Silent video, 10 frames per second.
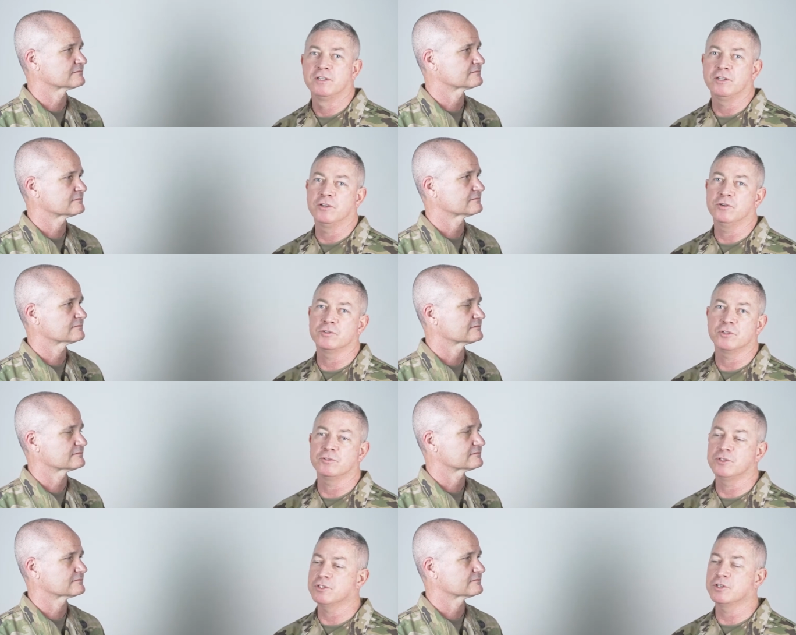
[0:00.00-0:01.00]
Speaker 1: You know,
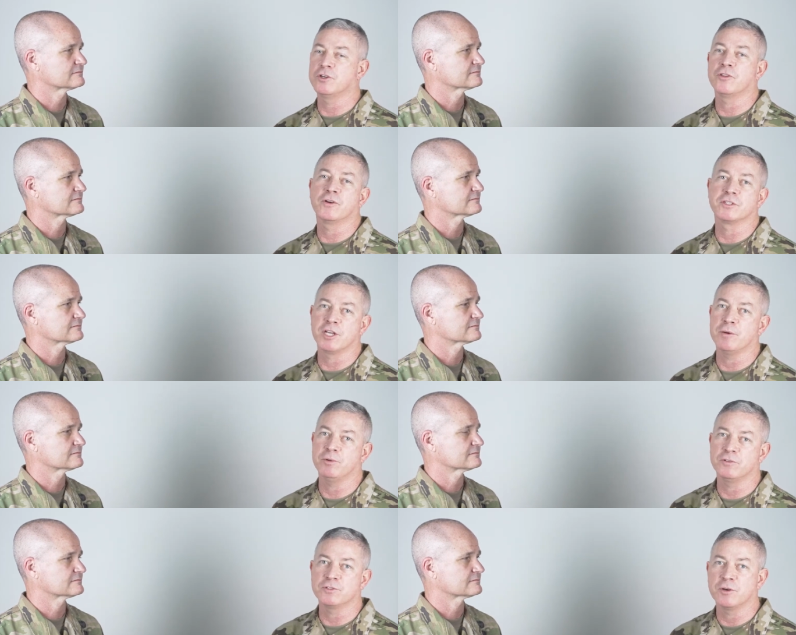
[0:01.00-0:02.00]
so just another
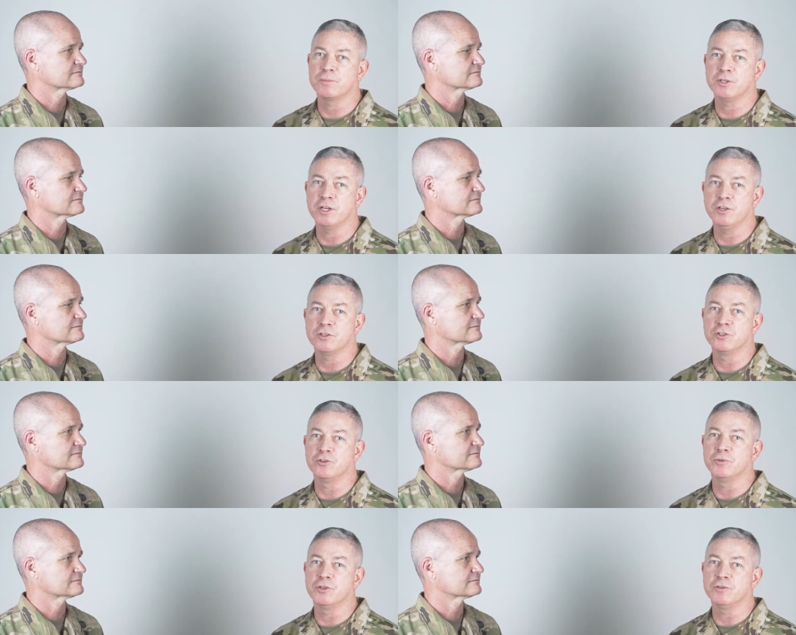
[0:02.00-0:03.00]
example of something that you can
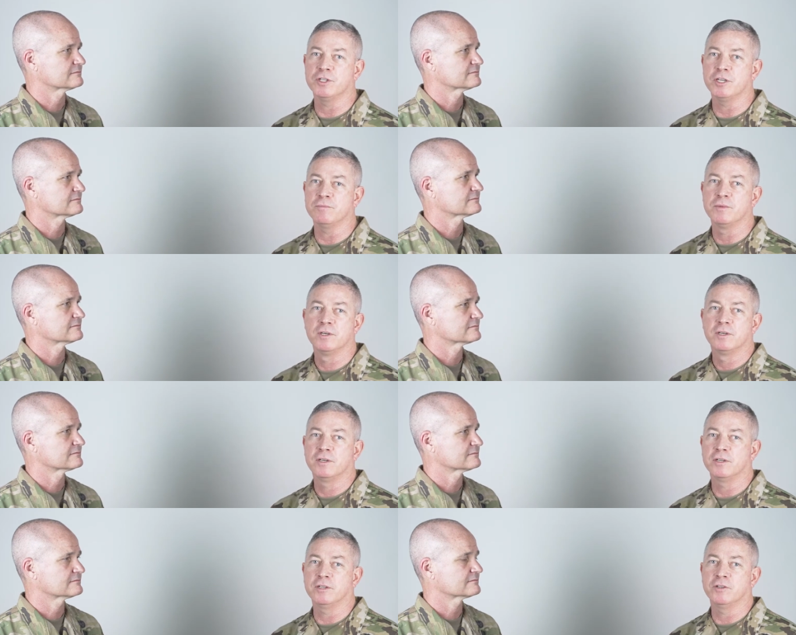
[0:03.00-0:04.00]
do with your team.
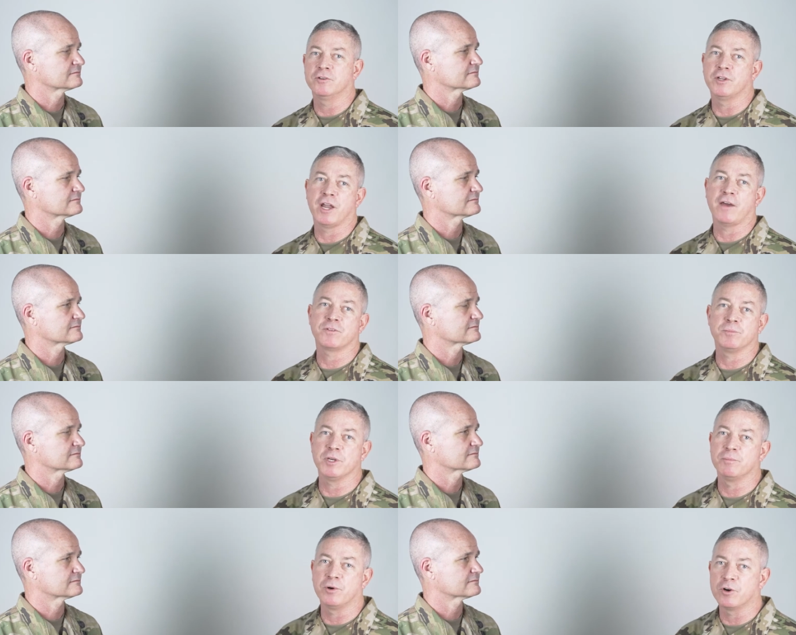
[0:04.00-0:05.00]
Uh, you know, doesn't have to
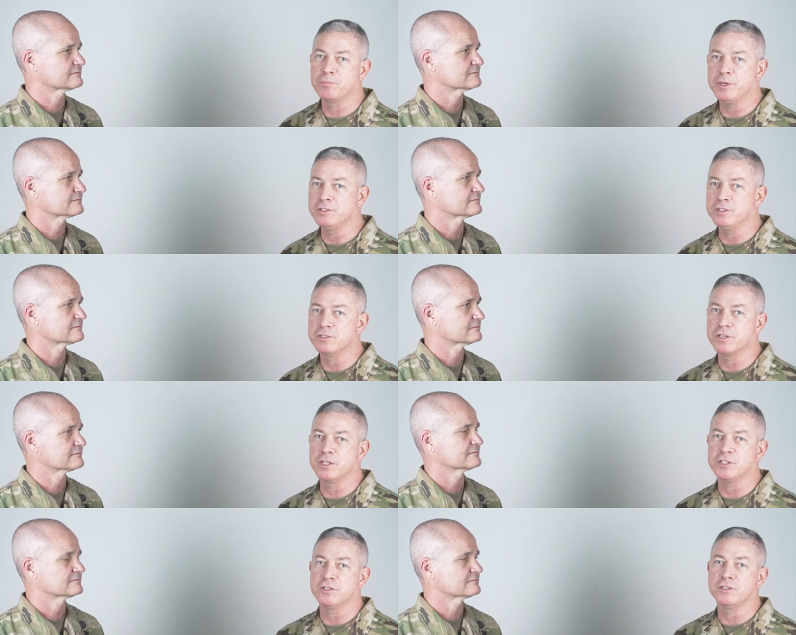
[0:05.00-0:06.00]
be a barn PT
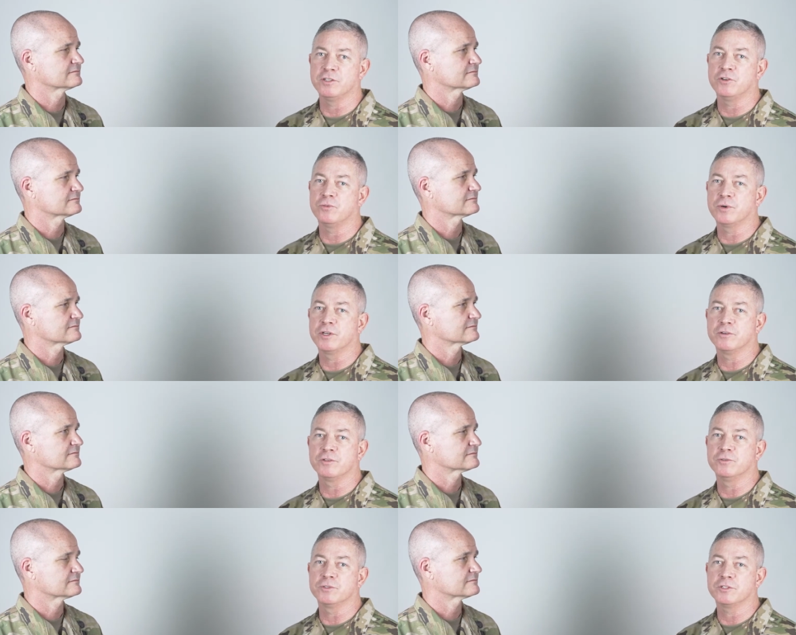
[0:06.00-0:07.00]
session, you know, where you're
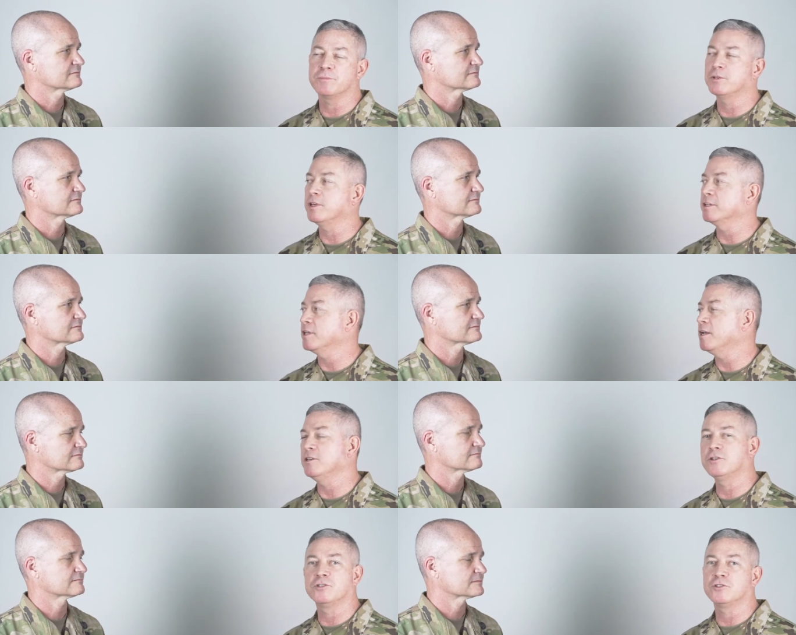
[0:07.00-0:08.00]
doing something like that.
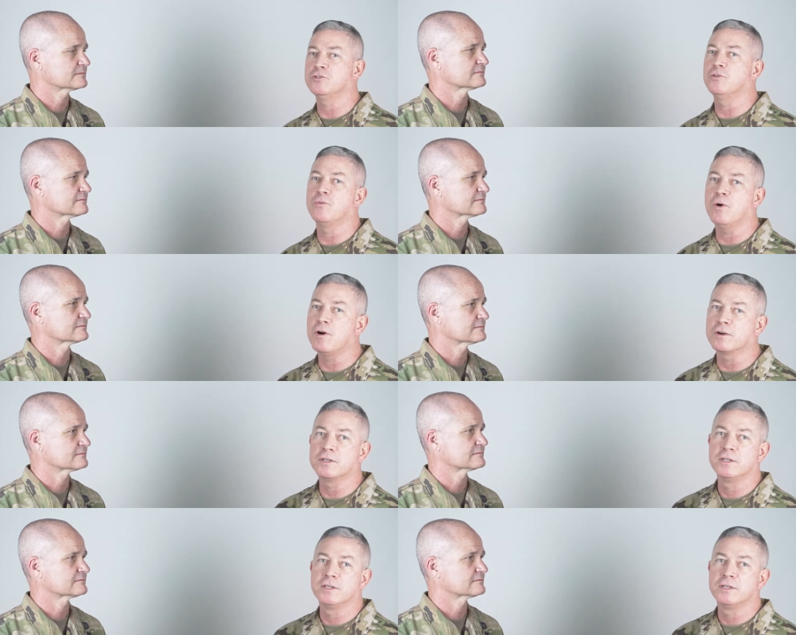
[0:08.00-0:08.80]
You could just do a walk,